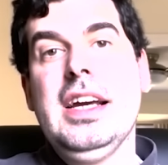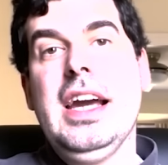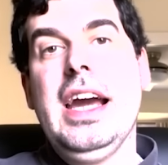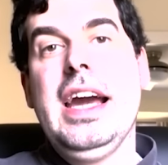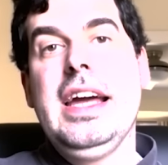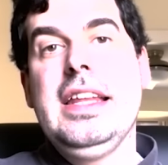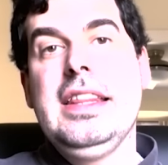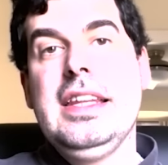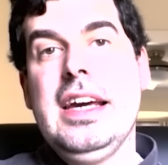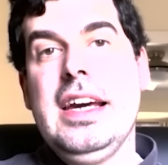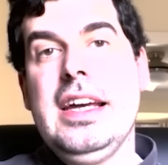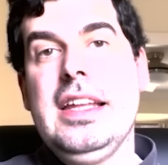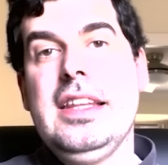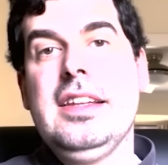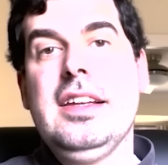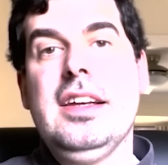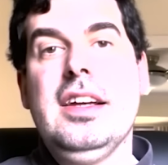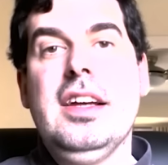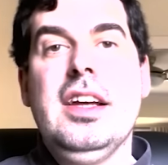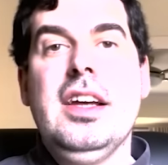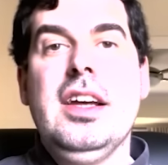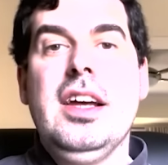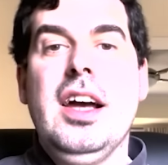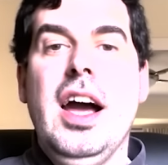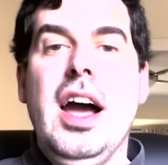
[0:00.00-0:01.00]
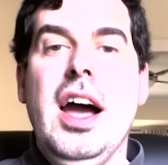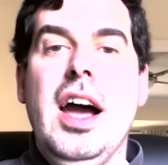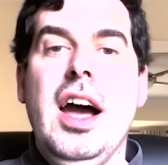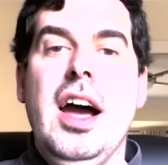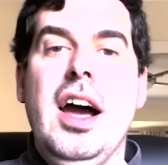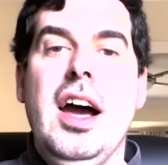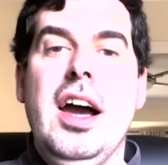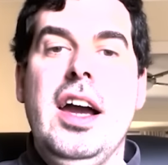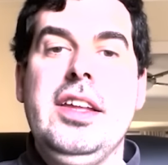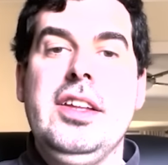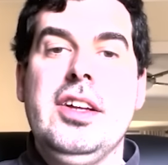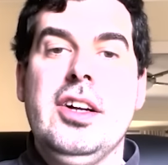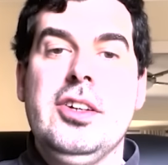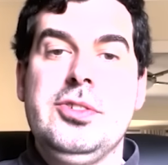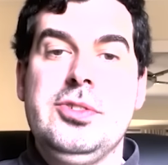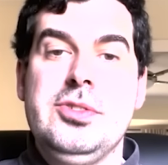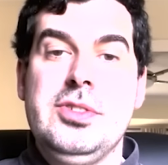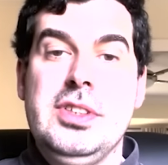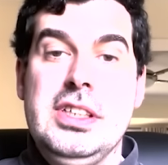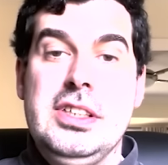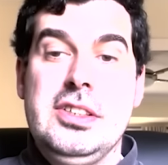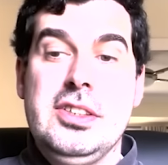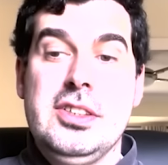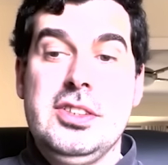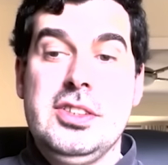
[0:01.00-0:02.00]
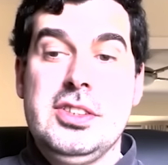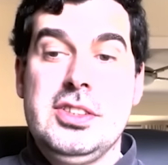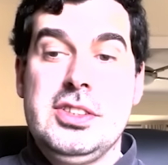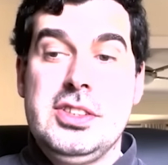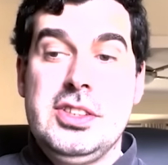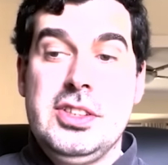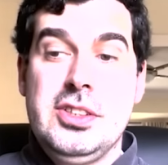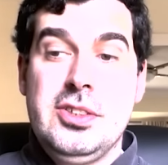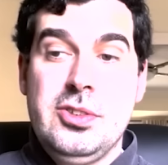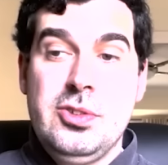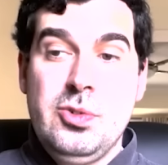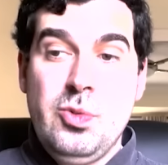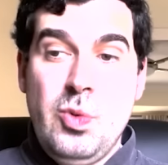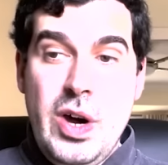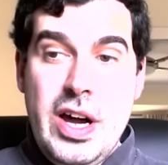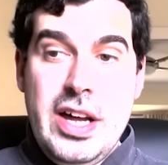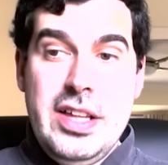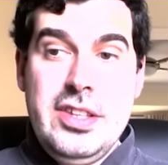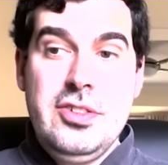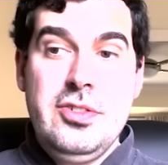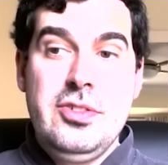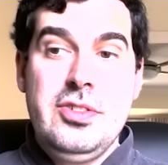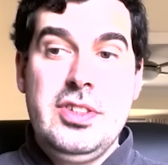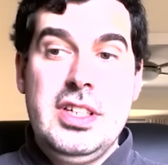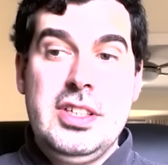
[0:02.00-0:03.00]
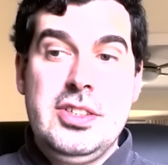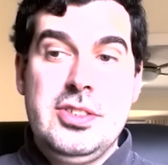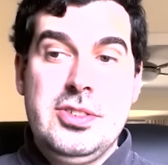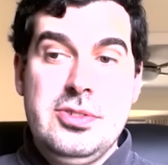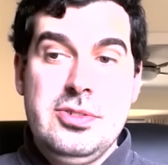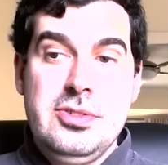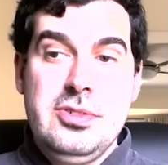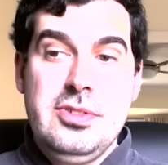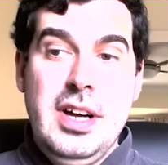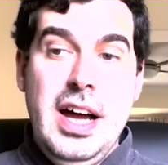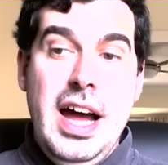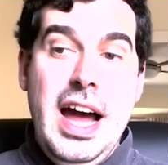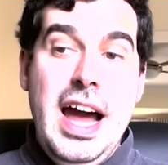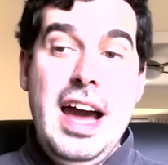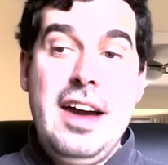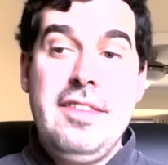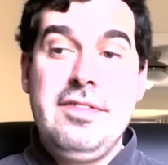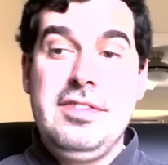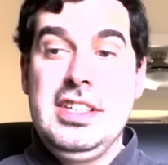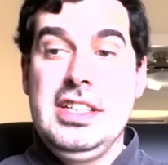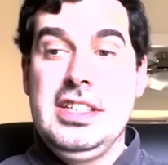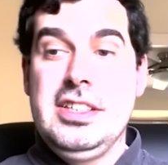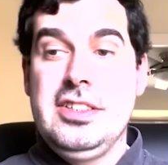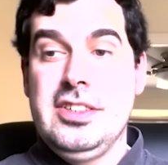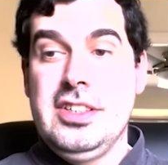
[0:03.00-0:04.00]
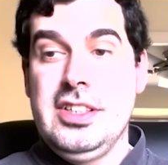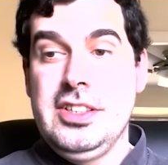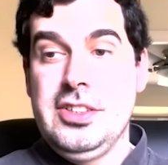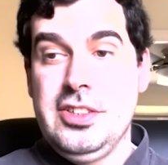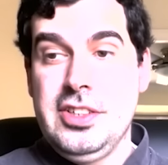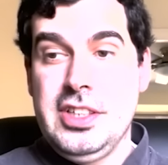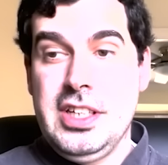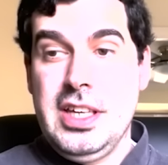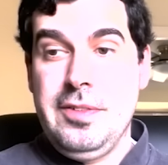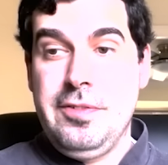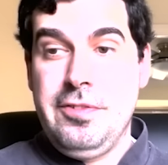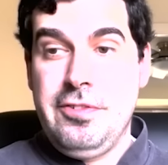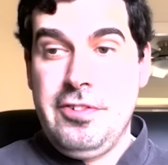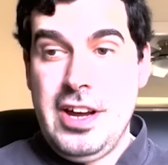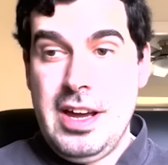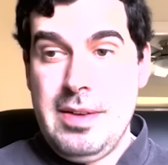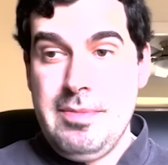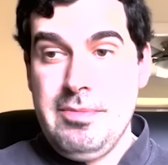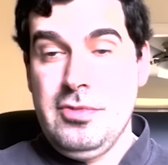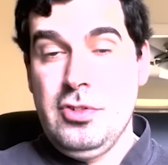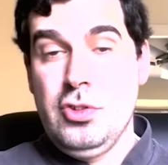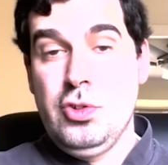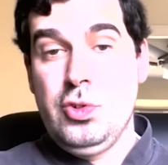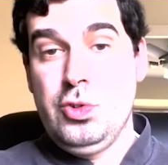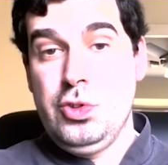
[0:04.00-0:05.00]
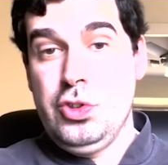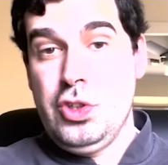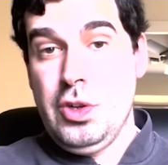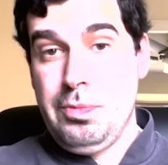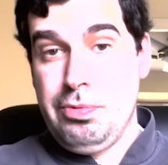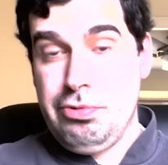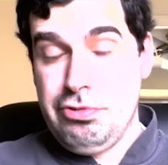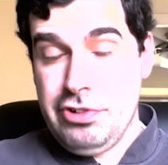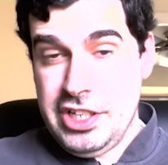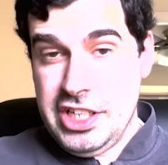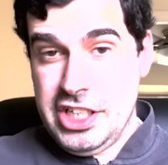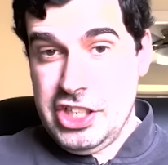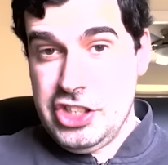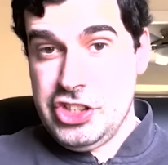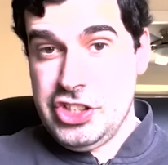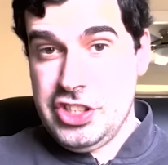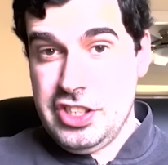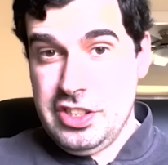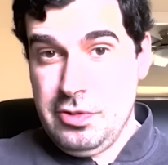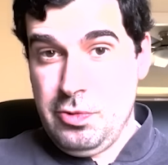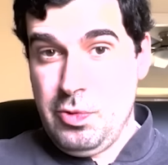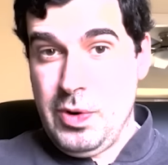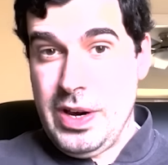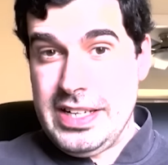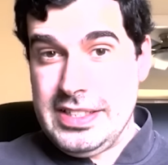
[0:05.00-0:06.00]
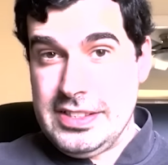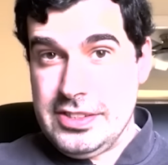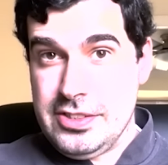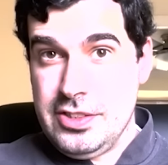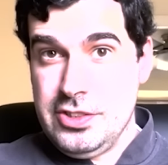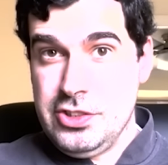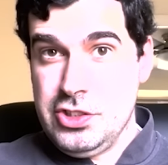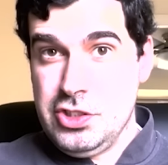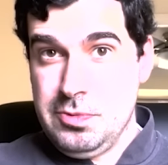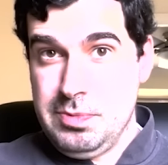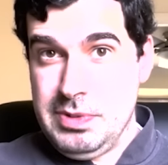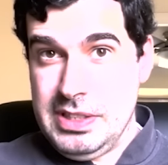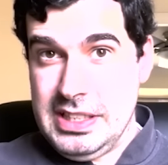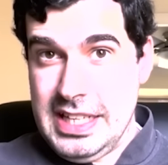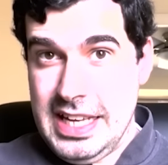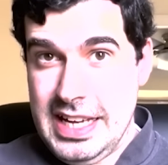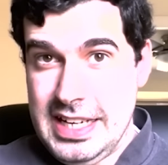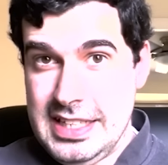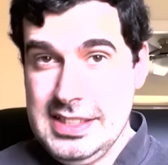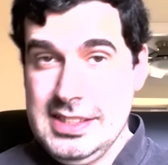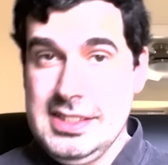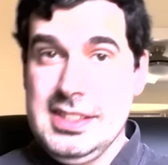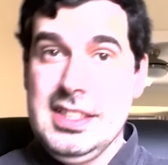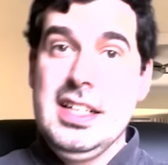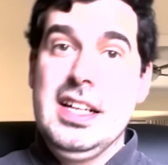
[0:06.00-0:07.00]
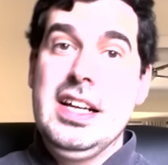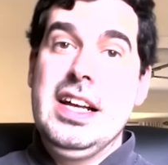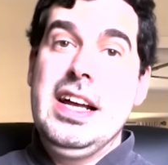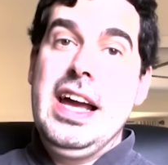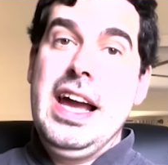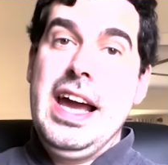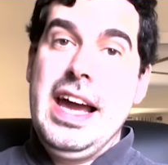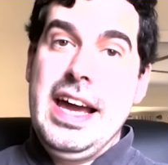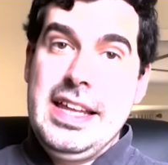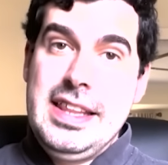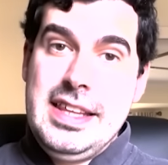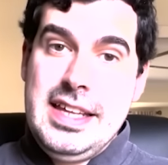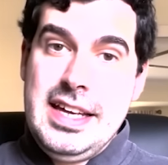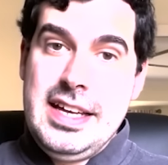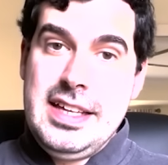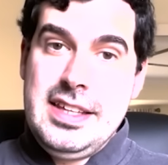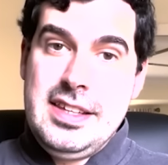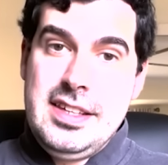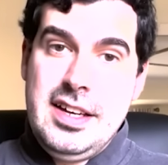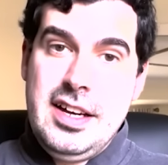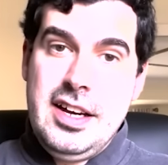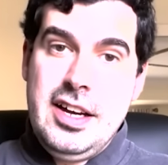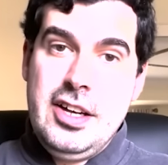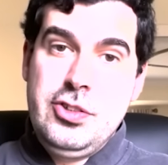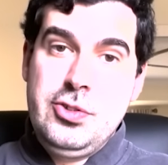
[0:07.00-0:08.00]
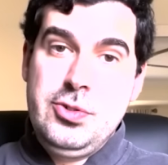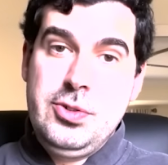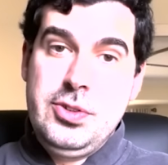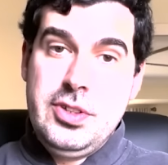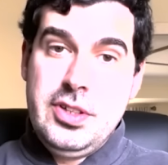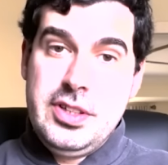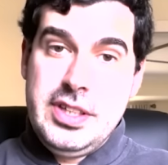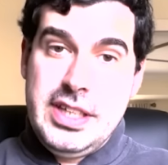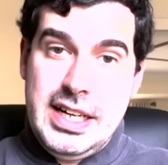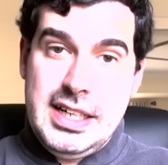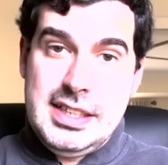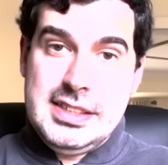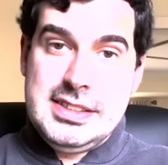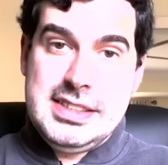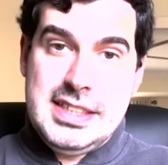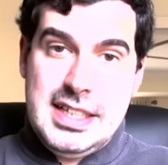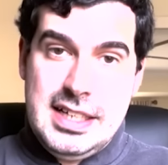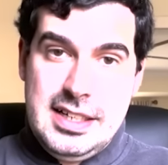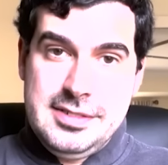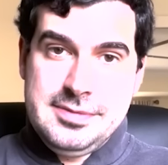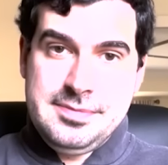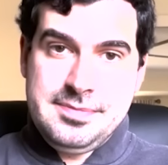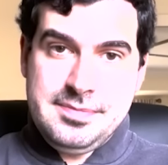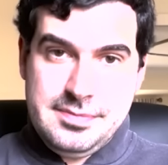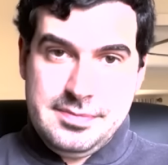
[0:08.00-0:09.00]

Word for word: and then uh, in order to decode the second one you need to have decoded the keyframe do the prediction where it's going to be next and then uh, do the delta